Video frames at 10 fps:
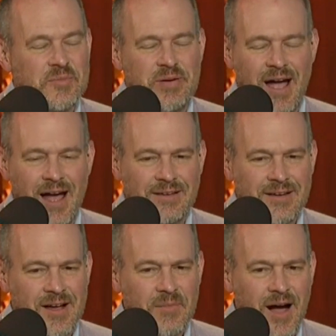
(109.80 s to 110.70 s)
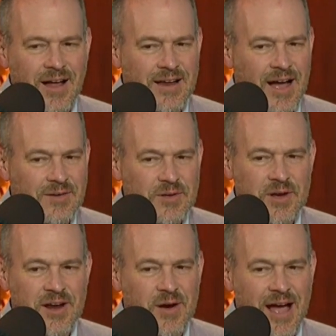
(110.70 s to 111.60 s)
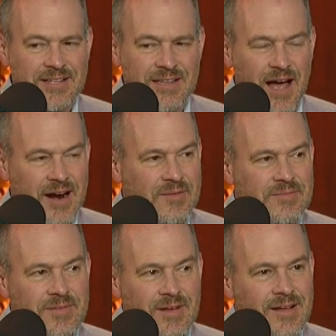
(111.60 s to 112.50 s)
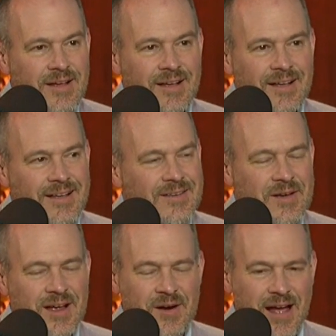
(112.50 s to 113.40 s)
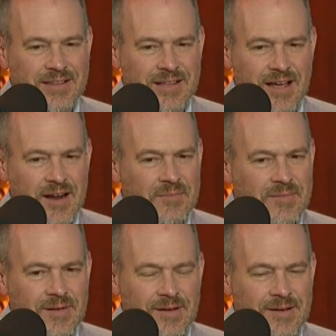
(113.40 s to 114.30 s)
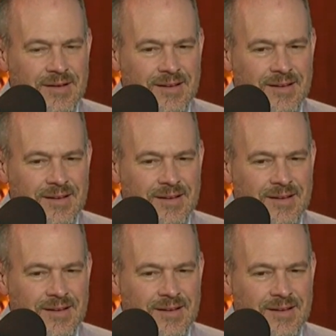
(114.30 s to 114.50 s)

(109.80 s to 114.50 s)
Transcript: Pat. Come on now. You could yep, crack the lineup. Two star- you could crack At the lineup. At some point last